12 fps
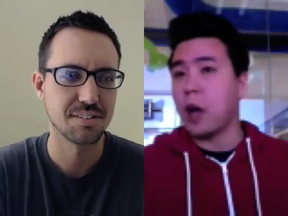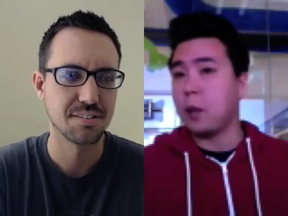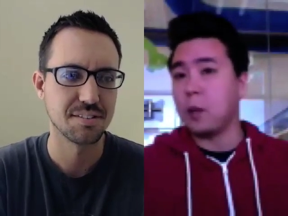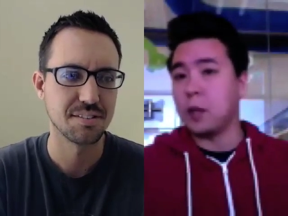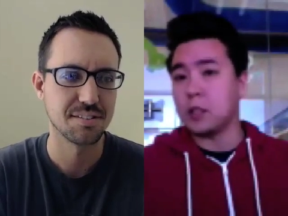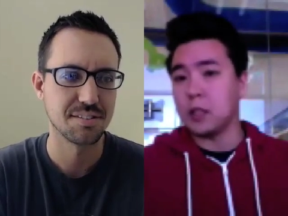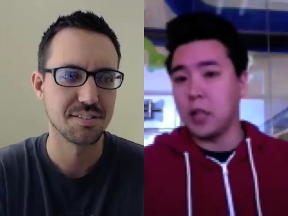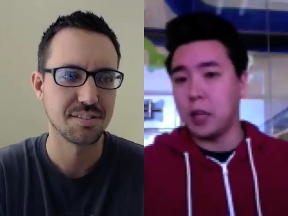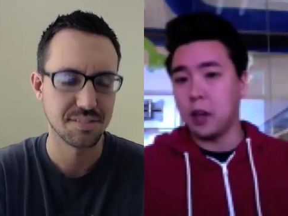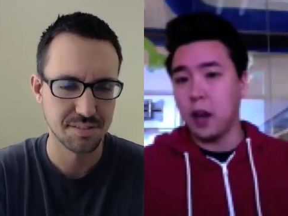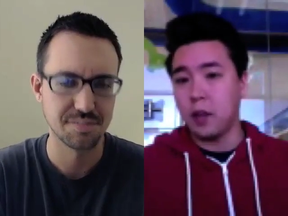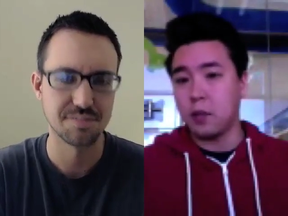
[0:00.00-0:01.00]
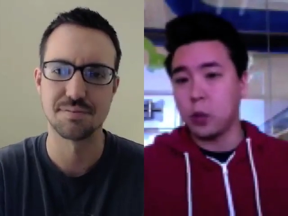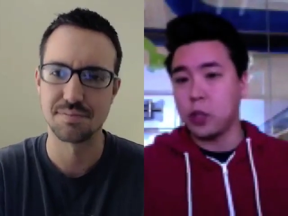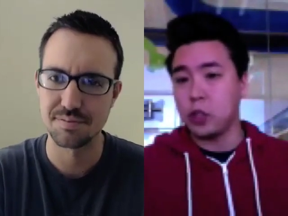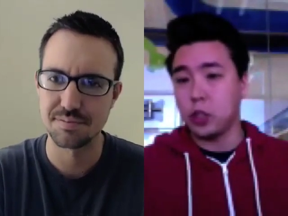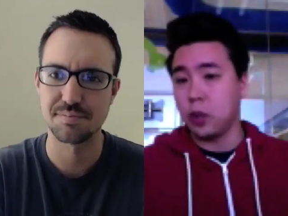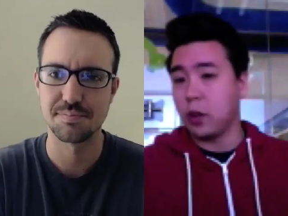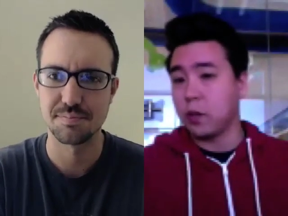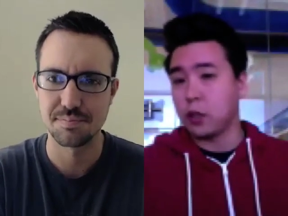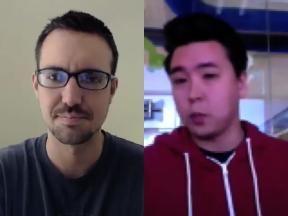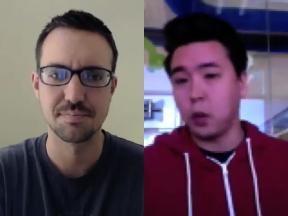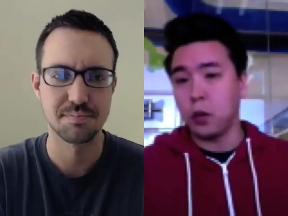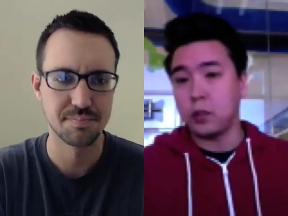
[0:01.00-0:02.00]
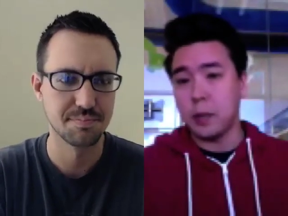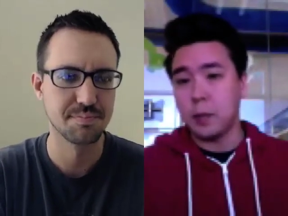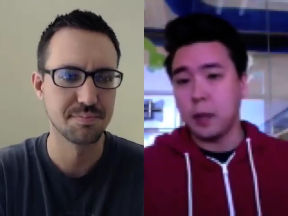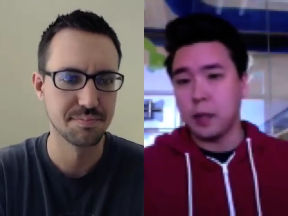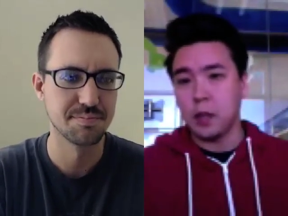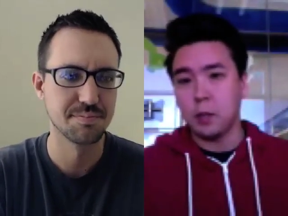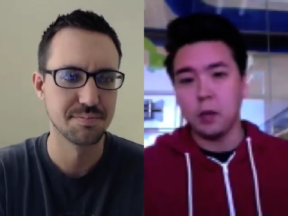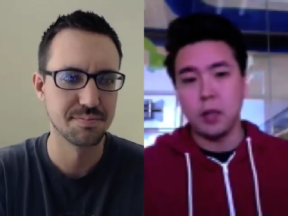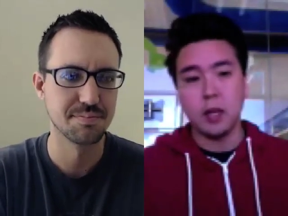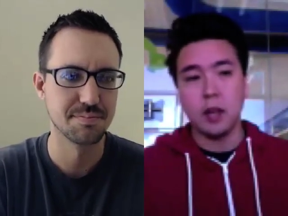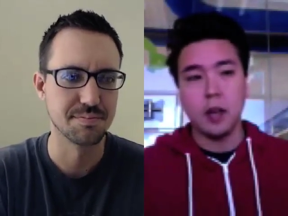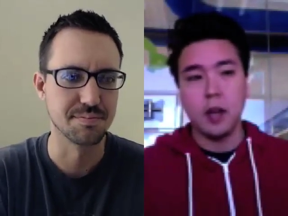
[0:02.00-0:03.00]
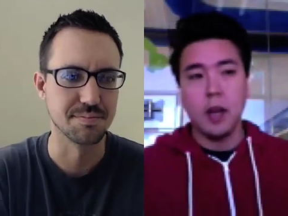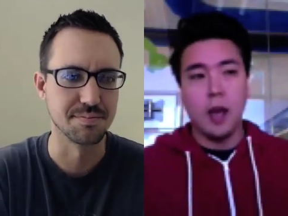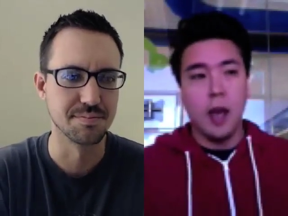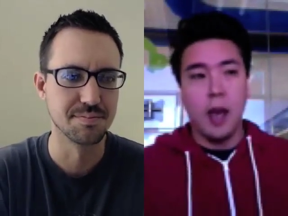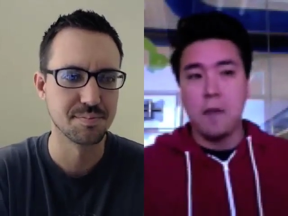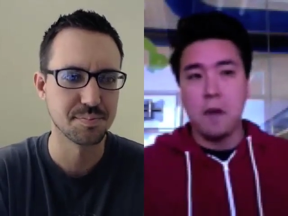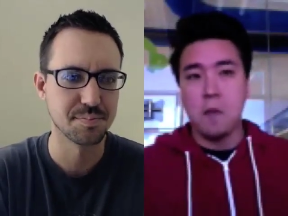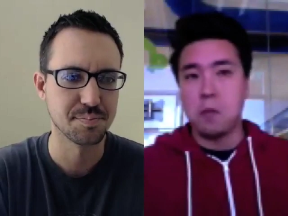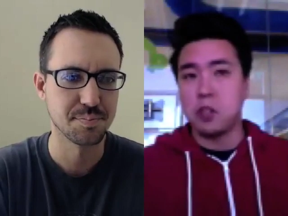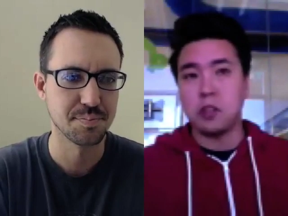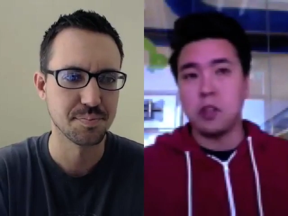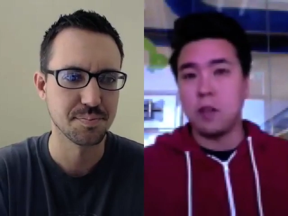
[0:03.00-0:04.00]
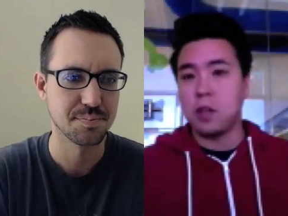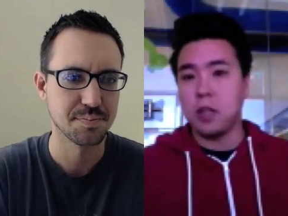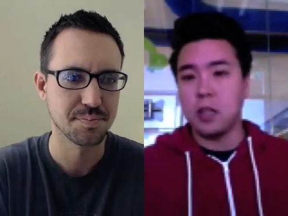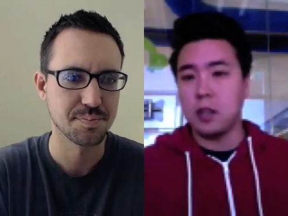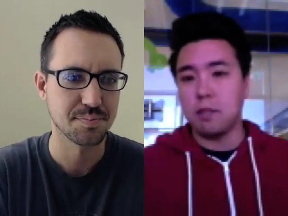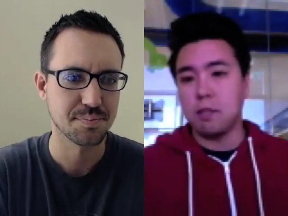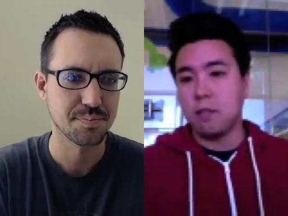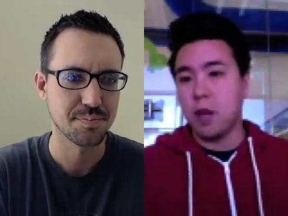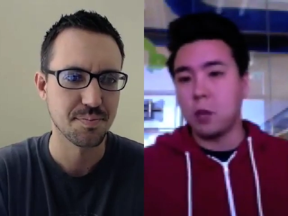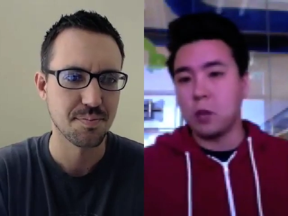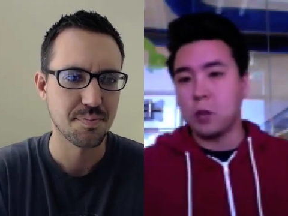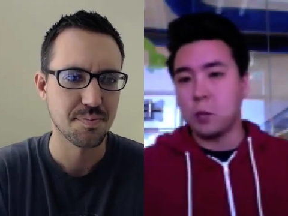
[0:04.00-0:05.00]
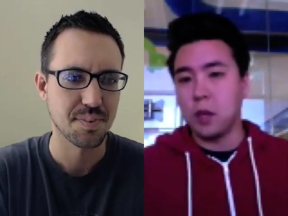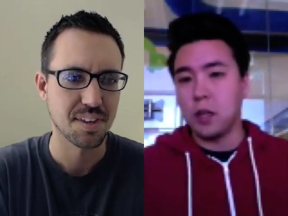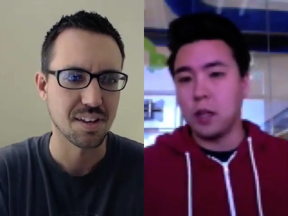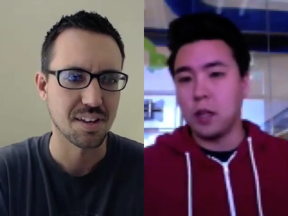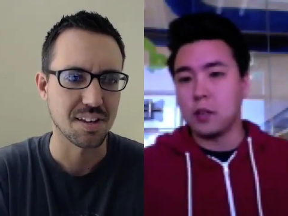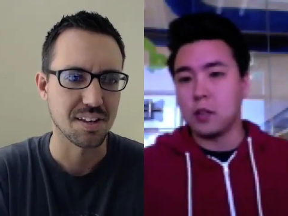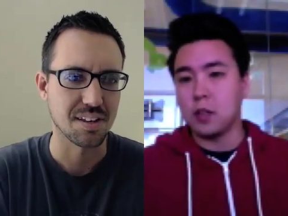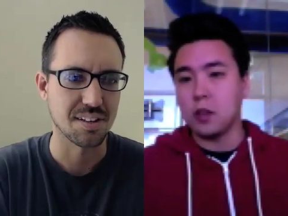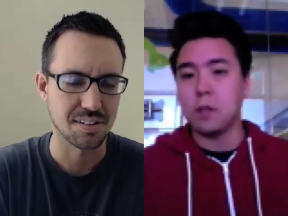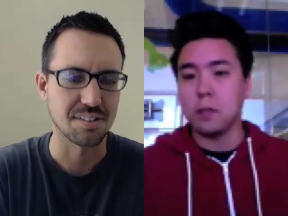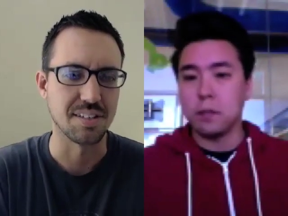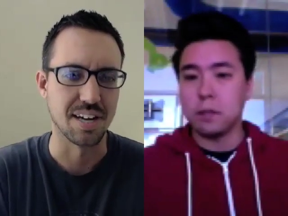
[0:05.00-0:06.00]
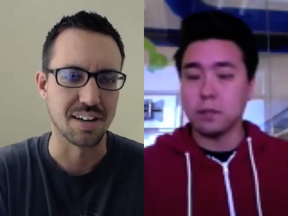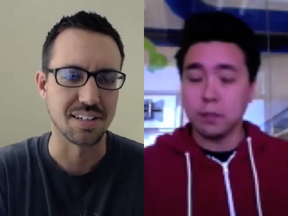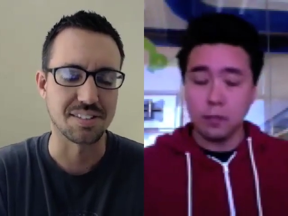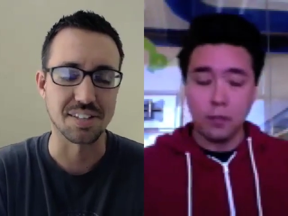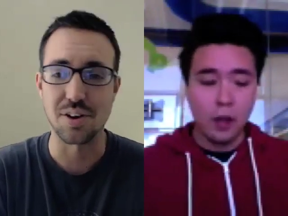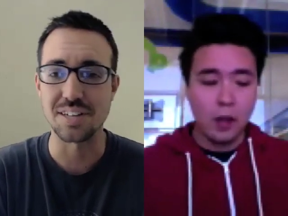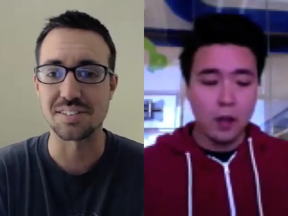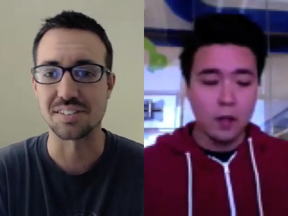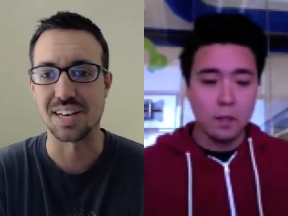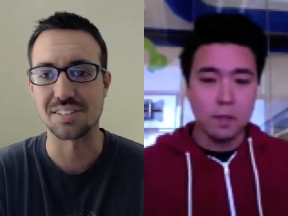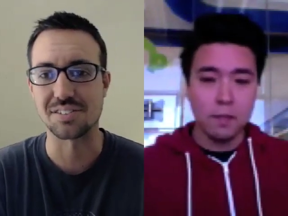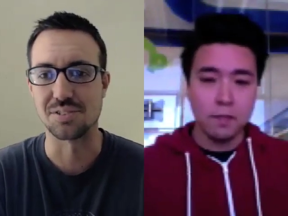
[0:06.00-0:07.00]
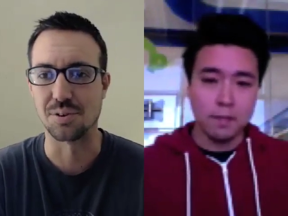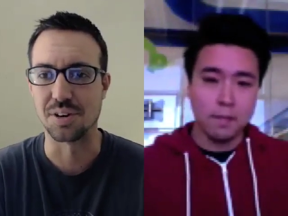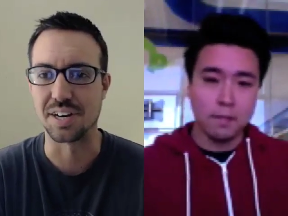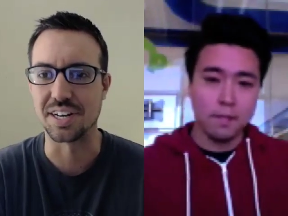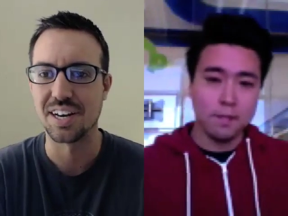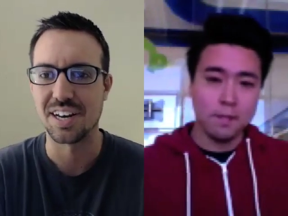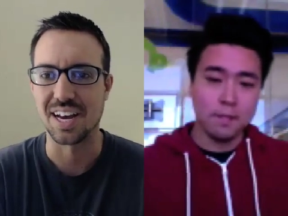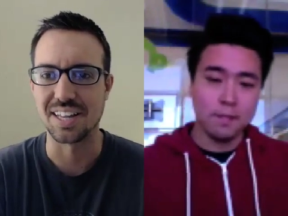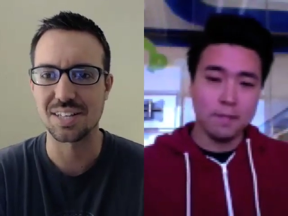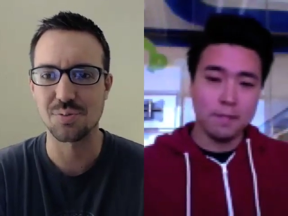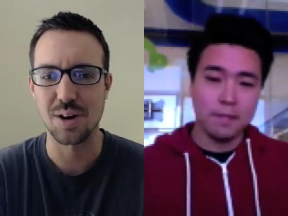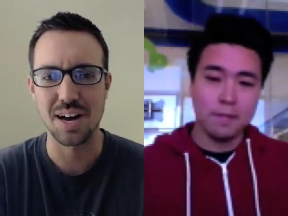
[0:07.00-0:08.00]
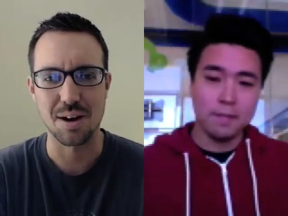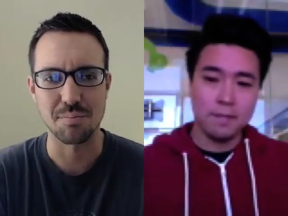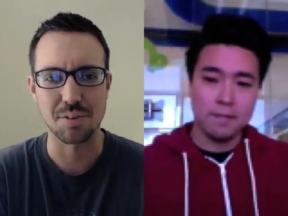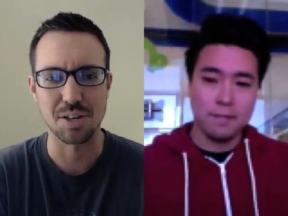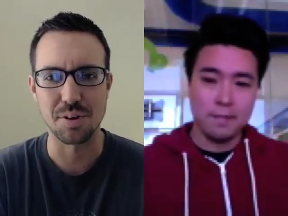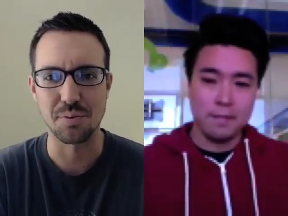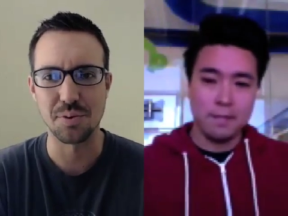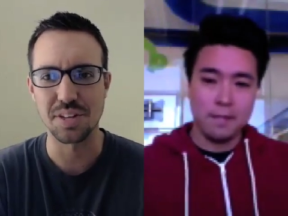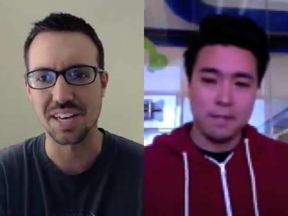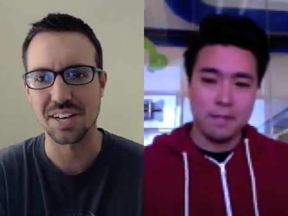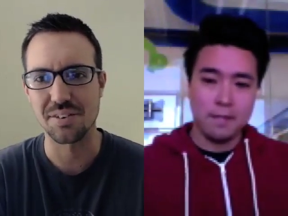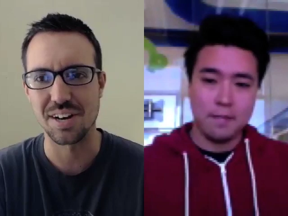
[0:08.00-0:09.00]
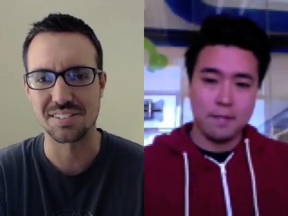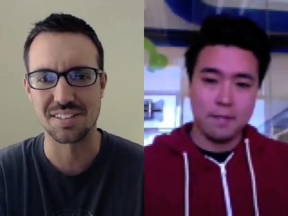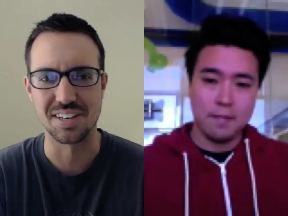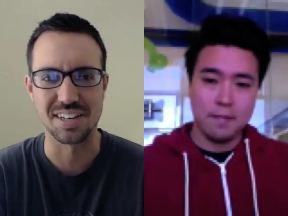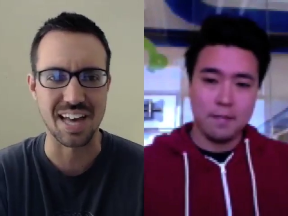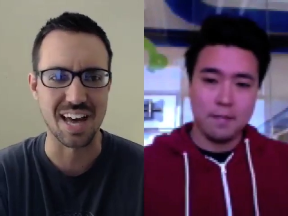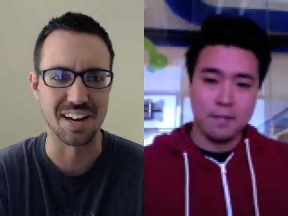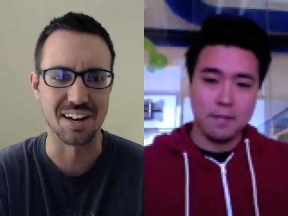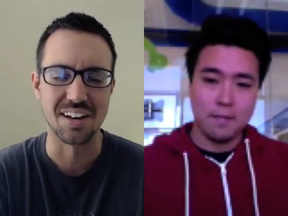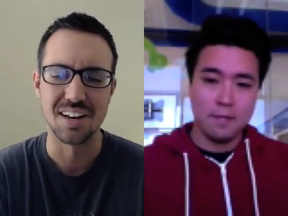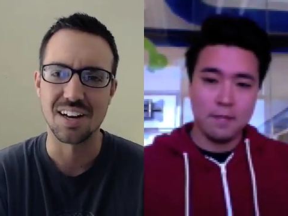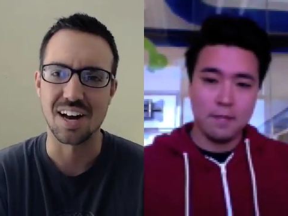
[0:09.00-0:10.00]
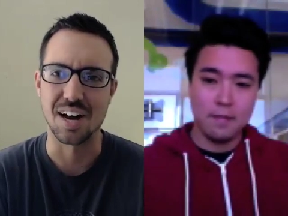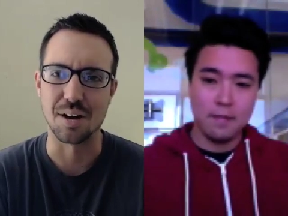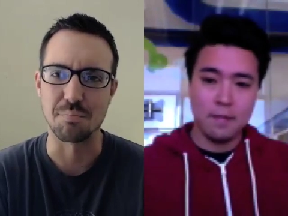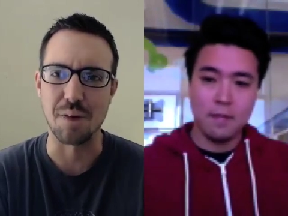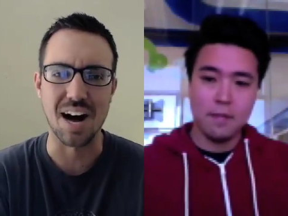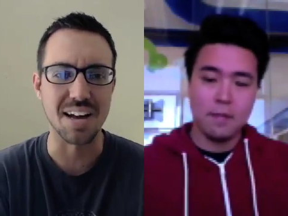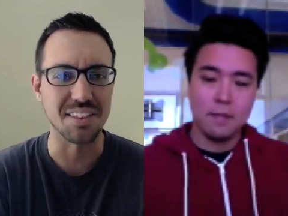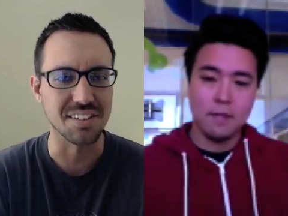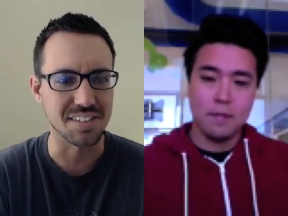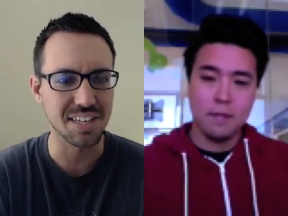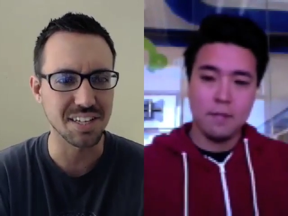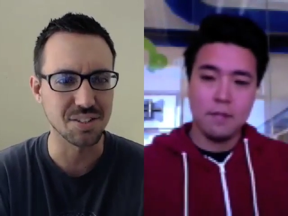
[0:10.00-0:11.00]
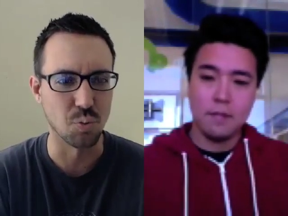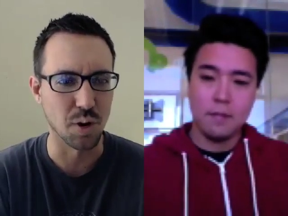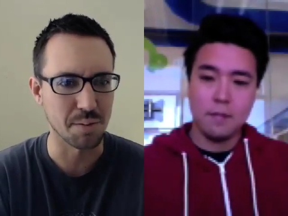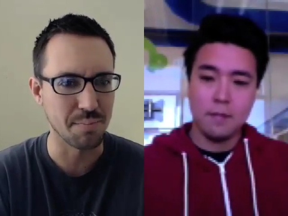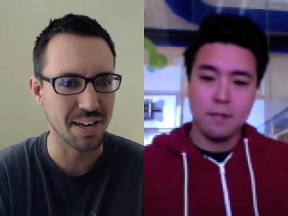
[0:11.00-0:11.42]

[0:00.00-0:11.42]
Speaker 1: nine months later after we showed our first prototype at Demo Day. Mm-hmm we just never needed anyone's money and
Speaker 2: so yeah it's a great success story and that's why i'm going to be really interested in kind of uh, behind the scenes what